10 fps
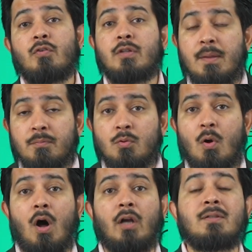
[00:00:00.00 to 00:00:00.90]
for them
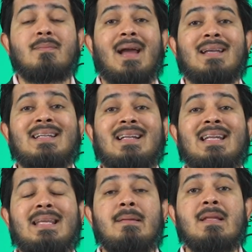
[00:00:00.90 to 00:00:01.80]
to
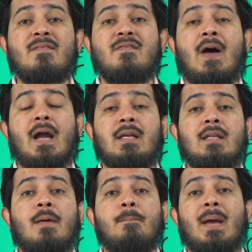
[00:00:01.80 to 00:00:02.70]
automatically
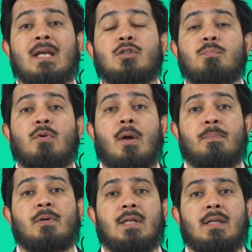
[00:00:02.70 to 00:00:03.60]
find the best
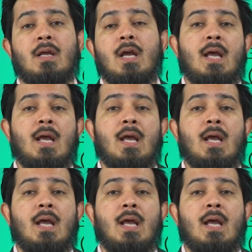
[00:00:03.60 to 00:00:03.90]
property.